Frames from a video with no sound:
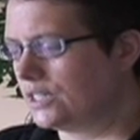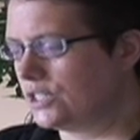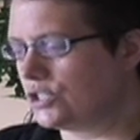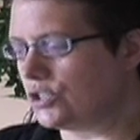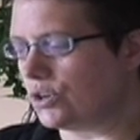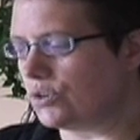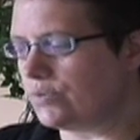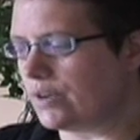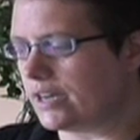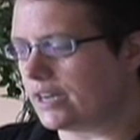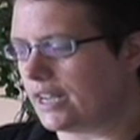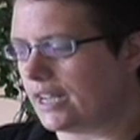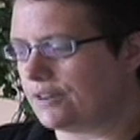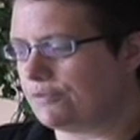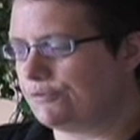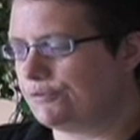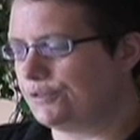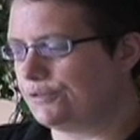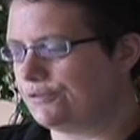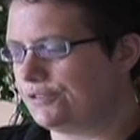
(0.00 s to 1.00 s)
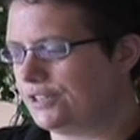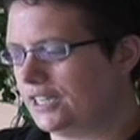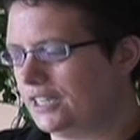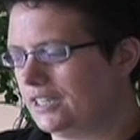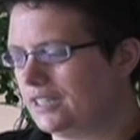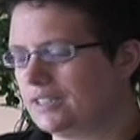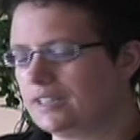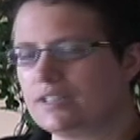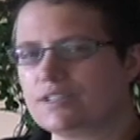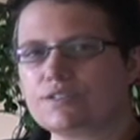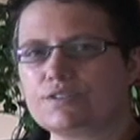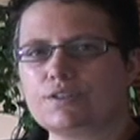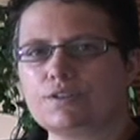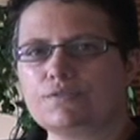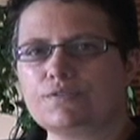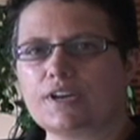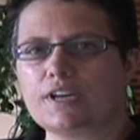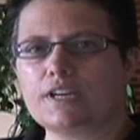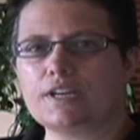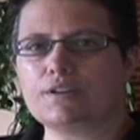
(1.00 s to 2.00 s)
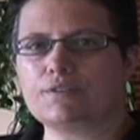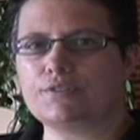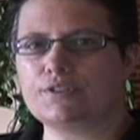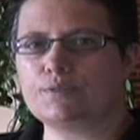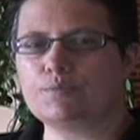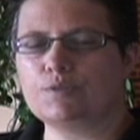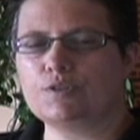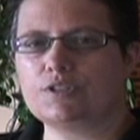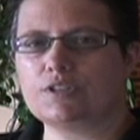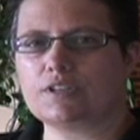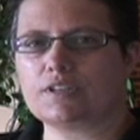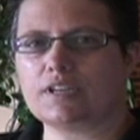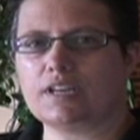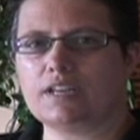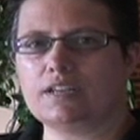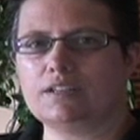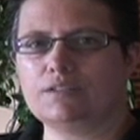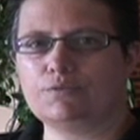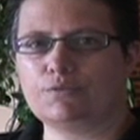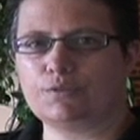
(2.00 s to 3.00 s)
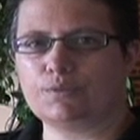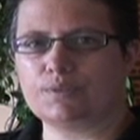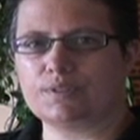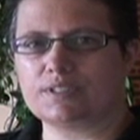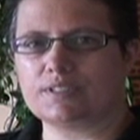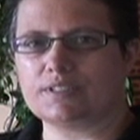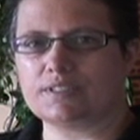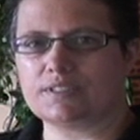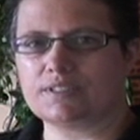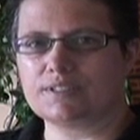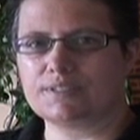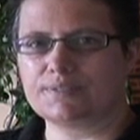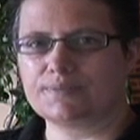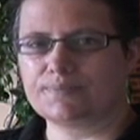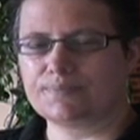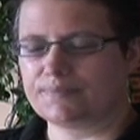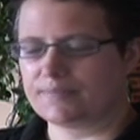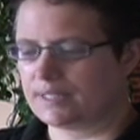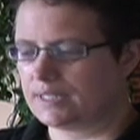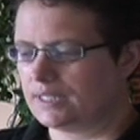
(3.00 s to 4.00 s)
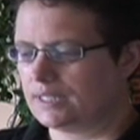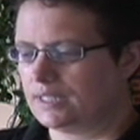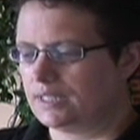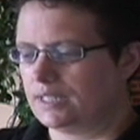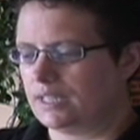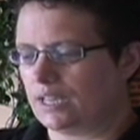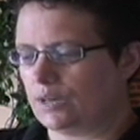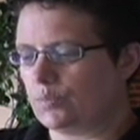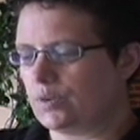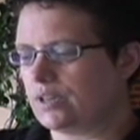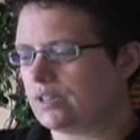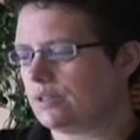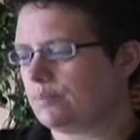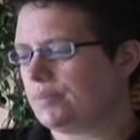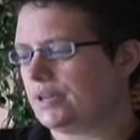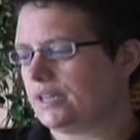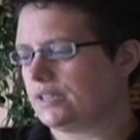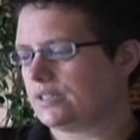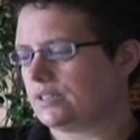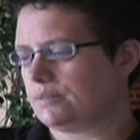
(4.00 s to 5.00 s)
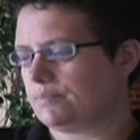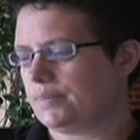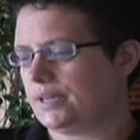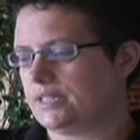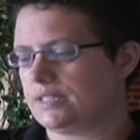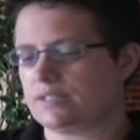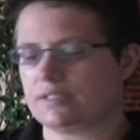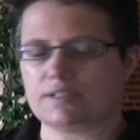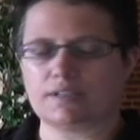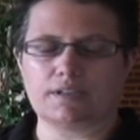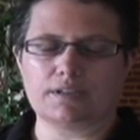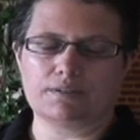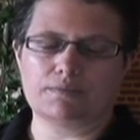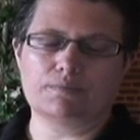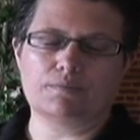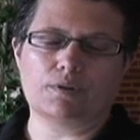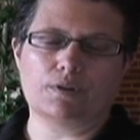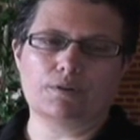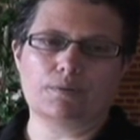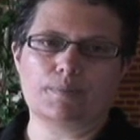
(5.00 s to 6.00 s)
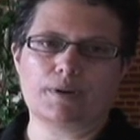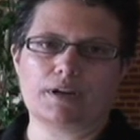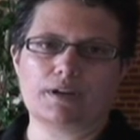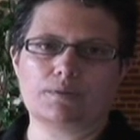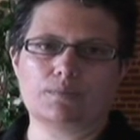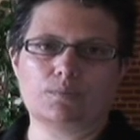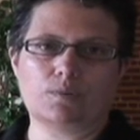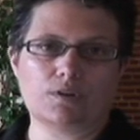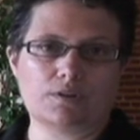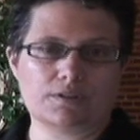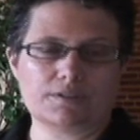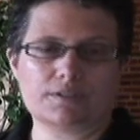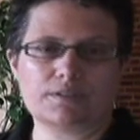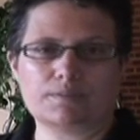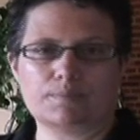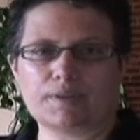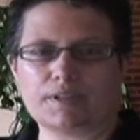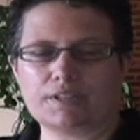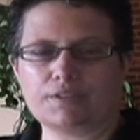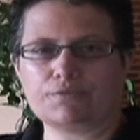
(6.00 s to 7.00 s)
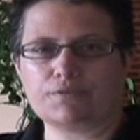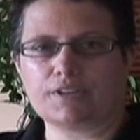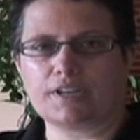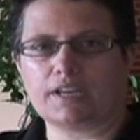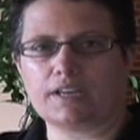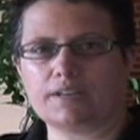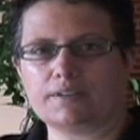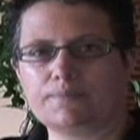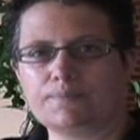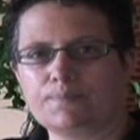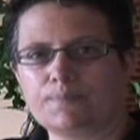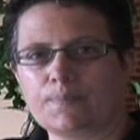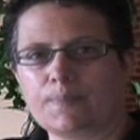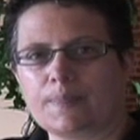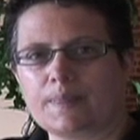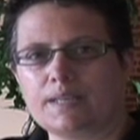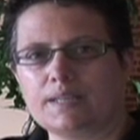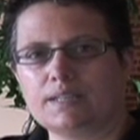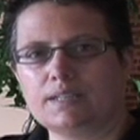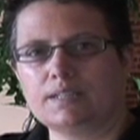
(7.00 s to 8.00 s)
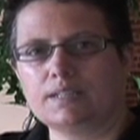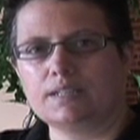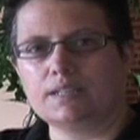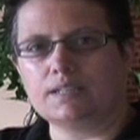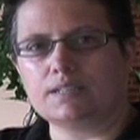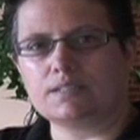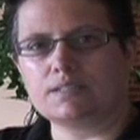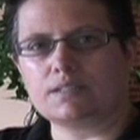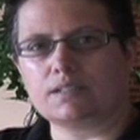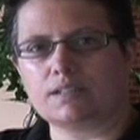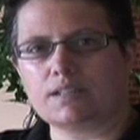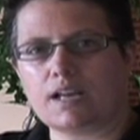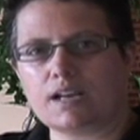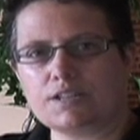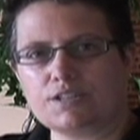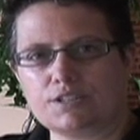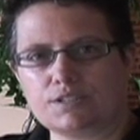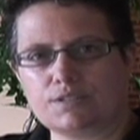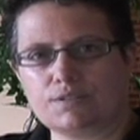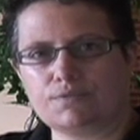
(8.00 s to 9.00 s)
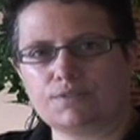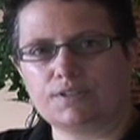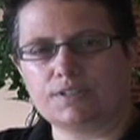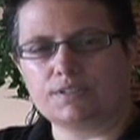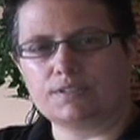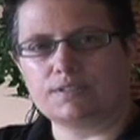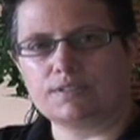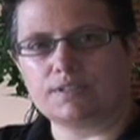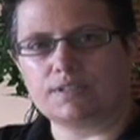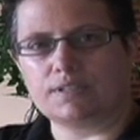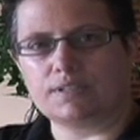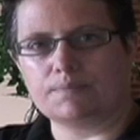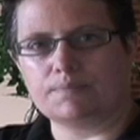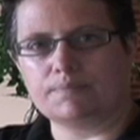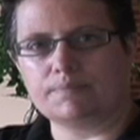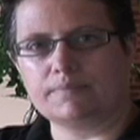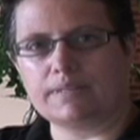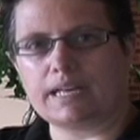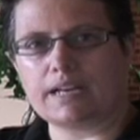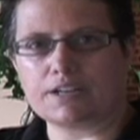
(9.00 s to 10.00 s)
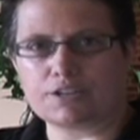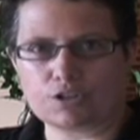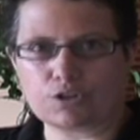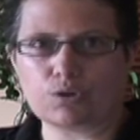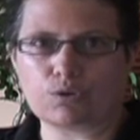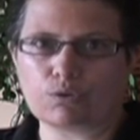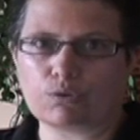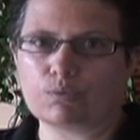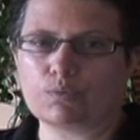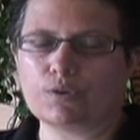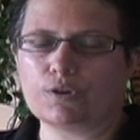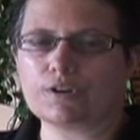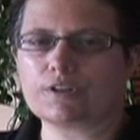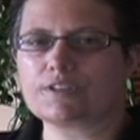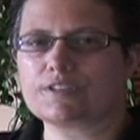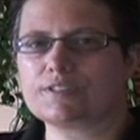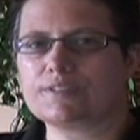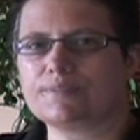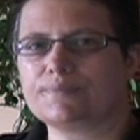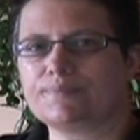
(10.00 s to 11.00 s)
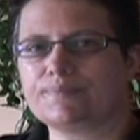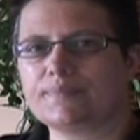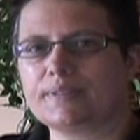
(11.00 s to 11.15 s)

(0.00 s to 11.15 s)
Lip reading: John Rutter at 50, A Survey of His Music and Influences. And one of the pieces I wrote about was the Magnificat. It's the largest of his large choral works.